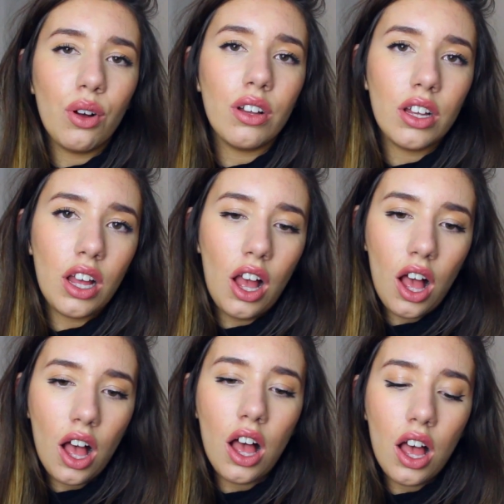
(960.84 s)
what
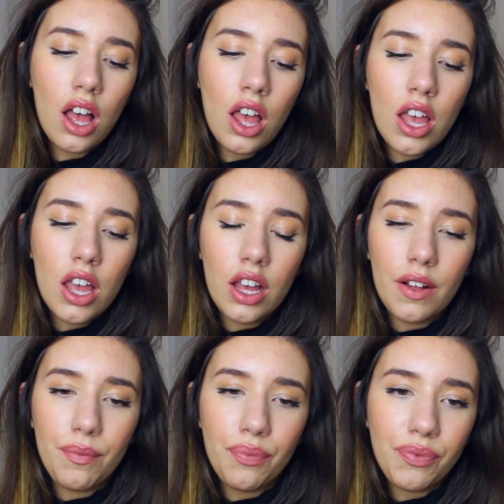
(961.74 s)
her
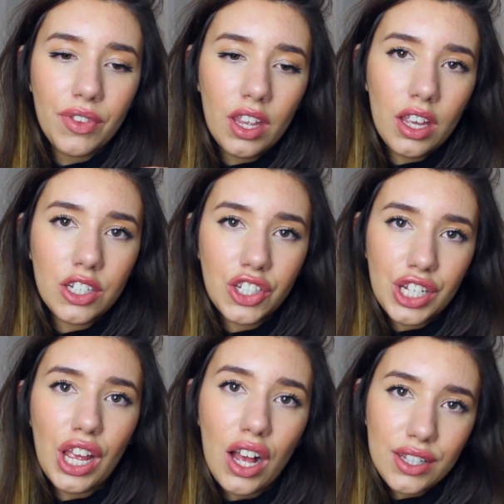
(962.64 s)

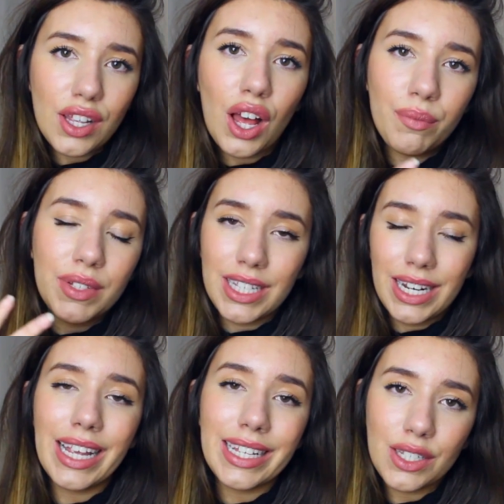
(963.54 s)
sun was
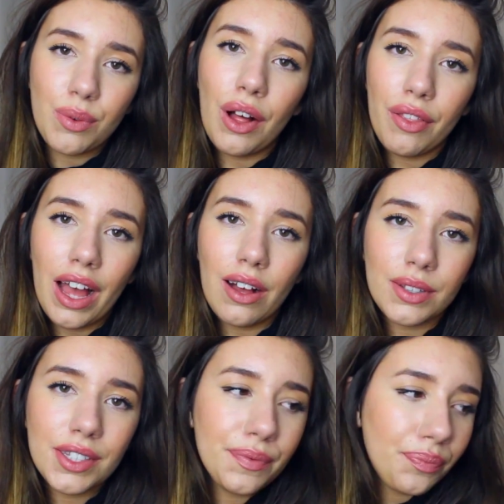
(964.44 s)
in his 12th
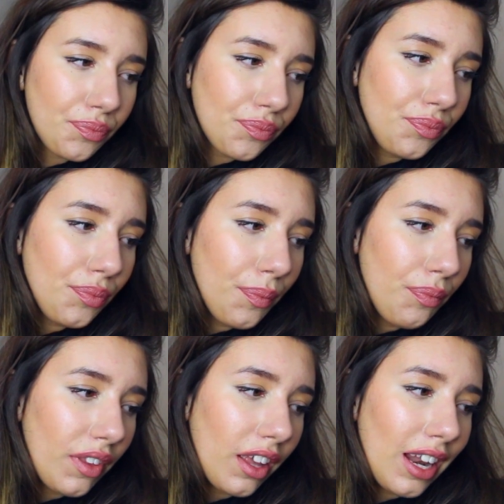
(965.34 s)
house.
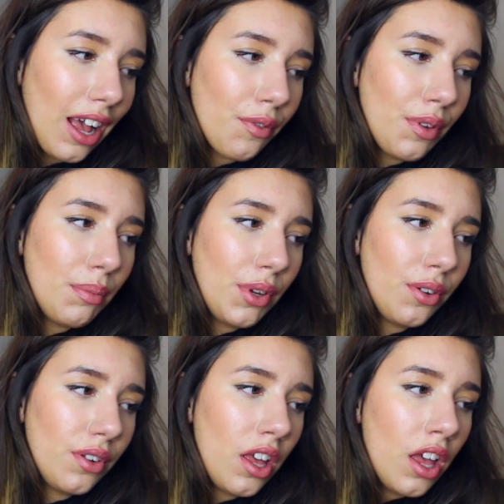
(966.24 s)
Now if we
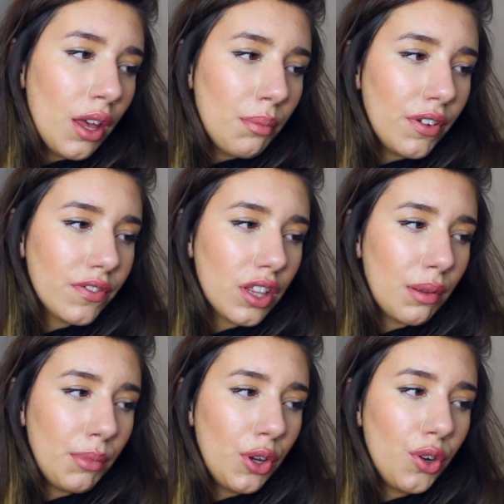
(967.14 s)
move to
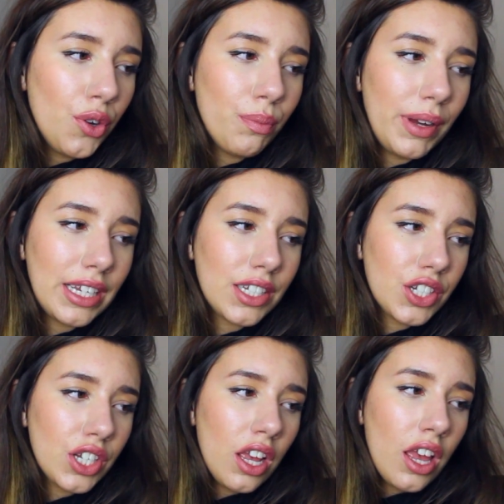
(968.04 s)
the moon,
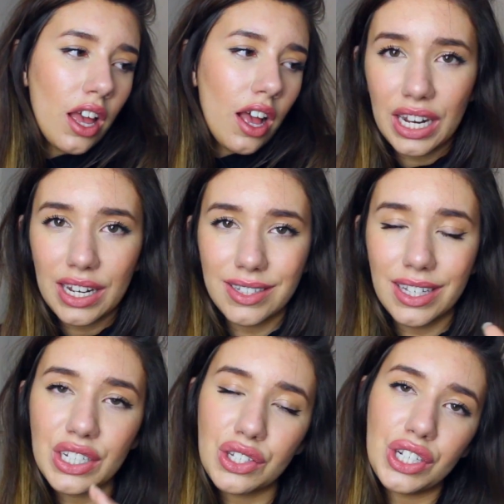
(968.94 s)
which in a
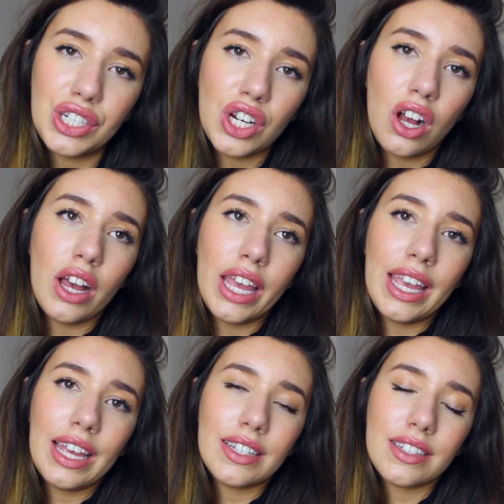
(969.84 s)
synastry chart
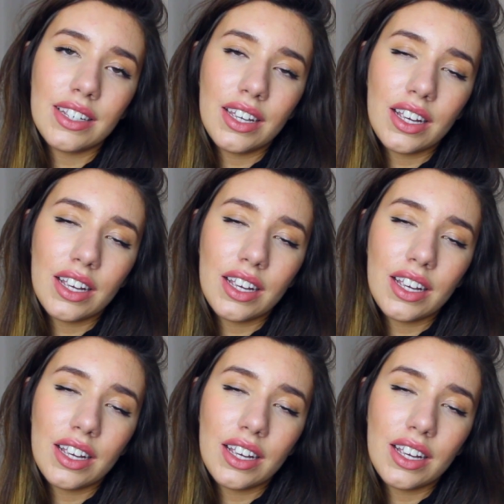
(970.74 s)
it